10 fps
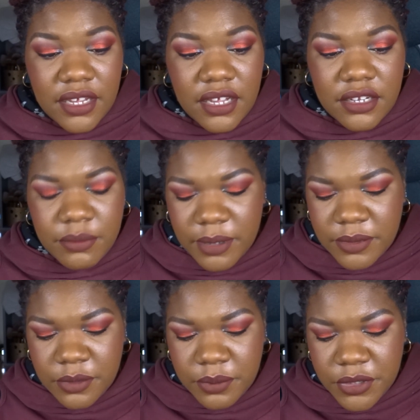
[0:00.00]
Colourpop
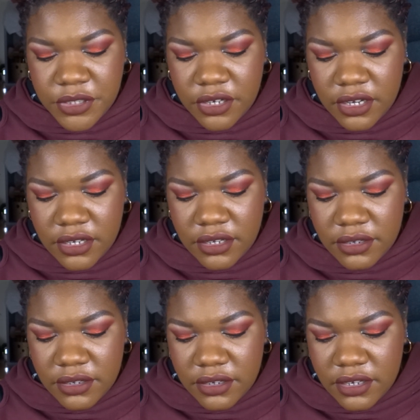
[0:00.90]
Super Shock.
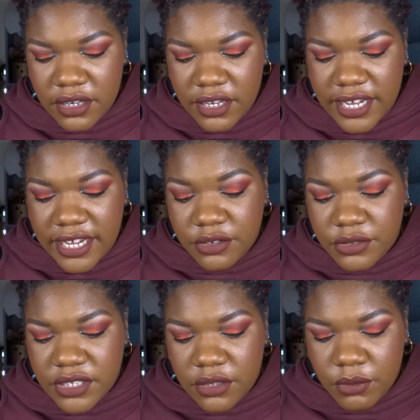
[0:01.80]
I
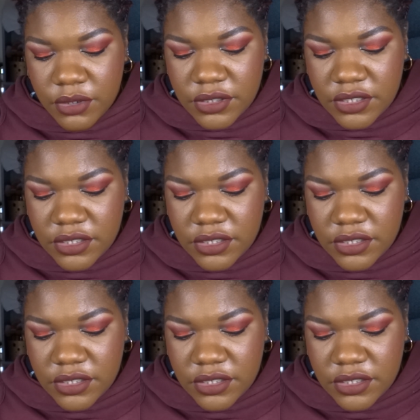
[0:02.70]
used it once,